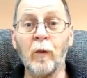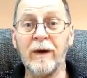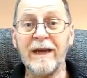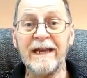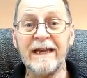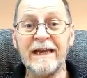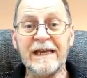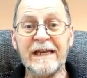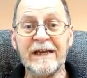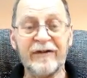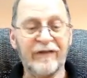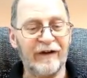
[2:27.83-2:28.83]

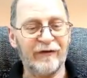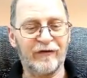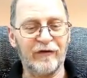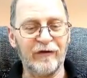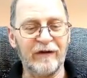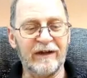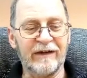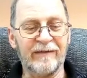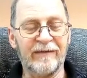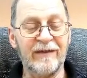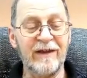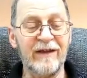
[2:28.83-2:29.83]
Whee! Shouts
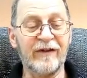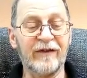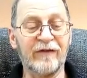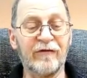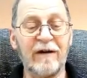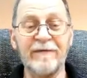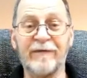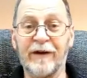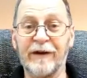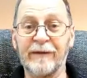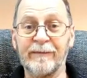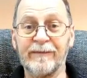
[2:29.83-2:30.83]
Julian. This is great
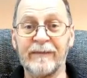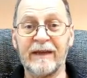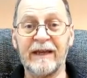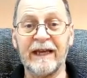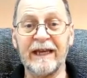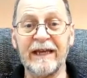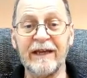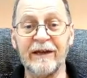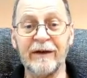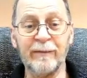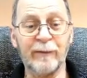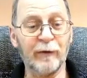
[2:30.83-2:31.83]
fun. He
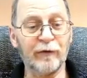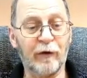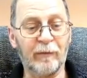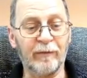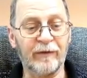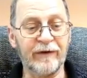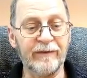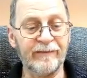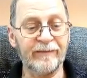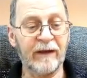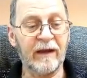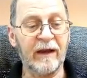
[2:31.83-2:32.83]
and Bill Thompson
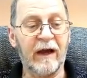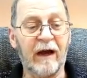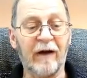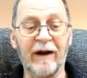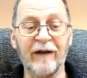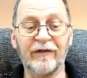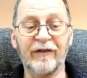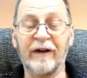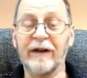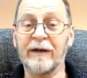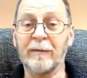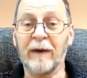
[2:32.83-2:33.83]
are
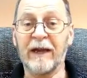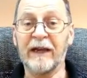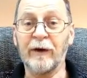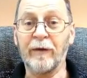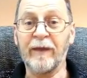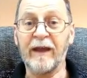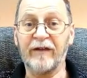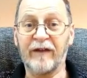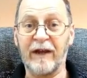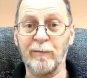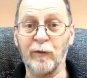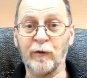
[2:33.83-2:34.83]
outside playing on their
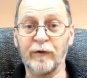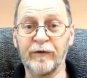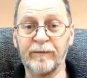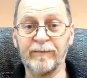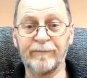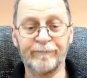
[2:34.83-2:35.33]
skateboards.